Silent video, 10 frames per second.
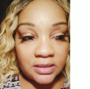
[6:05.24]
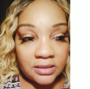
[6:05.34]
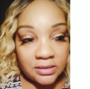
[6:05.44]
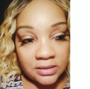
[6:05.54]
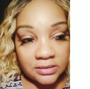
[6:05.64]
uh,
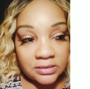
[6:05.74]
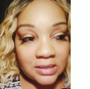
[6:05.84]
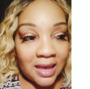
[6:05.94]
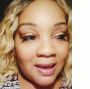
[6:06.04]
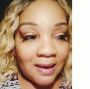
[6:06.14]

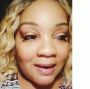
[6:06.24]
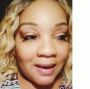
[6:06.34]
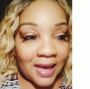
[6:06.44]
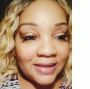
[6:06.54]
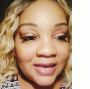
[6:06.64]
is
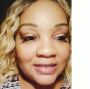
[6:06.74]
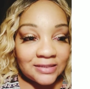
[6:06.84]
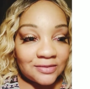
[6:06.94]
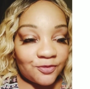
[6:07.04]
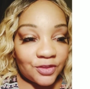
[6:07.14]
I
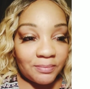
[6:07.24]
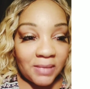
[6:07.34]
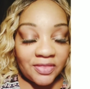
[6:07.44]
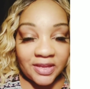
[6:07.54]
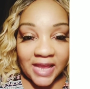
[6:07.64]
guess for the
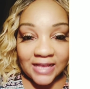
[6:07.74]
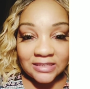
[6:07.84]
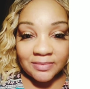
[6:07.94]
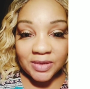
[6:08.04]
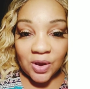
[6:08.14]
mother, it
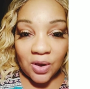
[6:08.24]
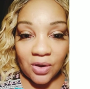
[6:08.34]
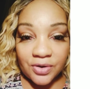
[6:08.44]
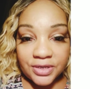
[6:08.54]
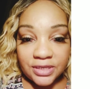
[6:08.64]
has to be
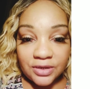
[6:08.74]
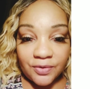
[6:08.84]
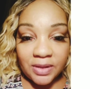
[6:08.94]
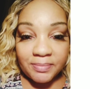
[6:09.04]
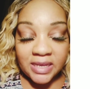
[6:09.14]
hard. You know
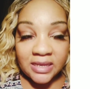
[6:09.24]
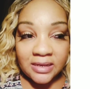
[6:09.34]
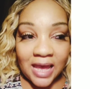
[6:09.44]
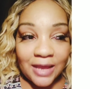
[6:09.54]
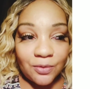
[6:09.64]
what I
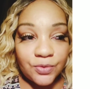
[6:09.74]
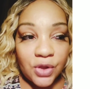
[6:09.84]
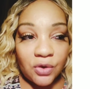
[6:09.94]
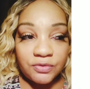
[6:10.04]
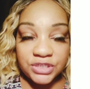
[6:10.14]
mean? I don't
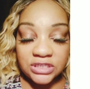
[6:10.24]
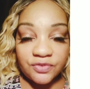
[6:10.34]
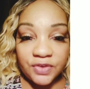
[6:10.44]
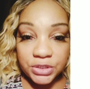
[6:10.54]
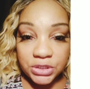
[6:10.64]
know if she's
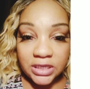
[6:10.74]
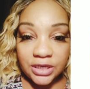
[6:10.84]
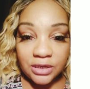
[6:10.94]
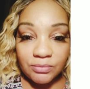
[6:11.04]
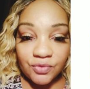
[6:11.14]
eventually
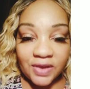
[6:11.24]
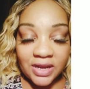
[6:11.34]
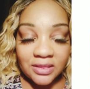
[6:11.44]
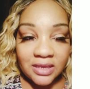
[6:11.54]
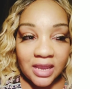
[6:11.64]
going to move out
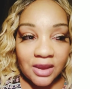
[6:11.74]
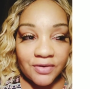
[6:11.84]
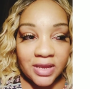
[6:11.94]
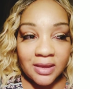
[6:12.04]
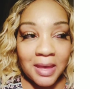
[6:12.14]
of the
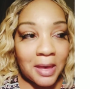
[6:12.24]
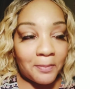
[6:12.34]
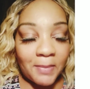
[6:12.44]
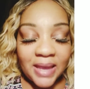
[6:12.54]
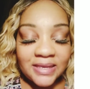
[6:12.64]
area.
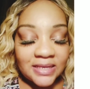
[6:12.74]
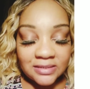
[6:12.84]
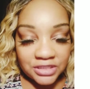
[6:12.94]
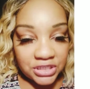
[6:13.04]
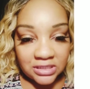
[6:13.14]
My guess
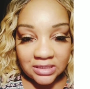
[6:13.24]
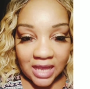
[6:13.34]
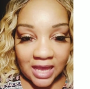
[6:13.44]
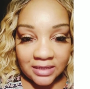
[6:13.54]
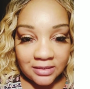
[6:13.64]
is she's
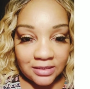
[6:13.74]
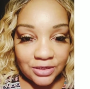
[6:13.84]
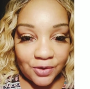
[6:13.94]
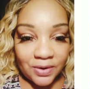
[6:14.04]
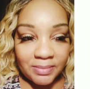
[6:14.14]
not. You
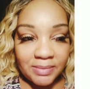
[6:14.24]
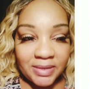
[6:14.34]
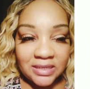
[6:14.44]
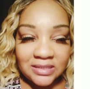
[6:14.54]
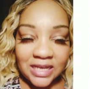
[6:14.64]
know what I mean?
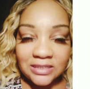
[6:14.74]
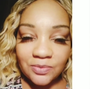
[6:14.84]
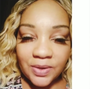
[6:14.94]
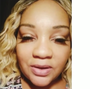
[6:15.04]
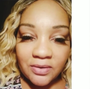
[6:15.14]
Because that's
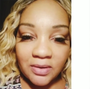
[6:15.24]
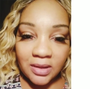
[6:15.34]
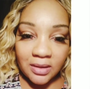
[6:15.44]
where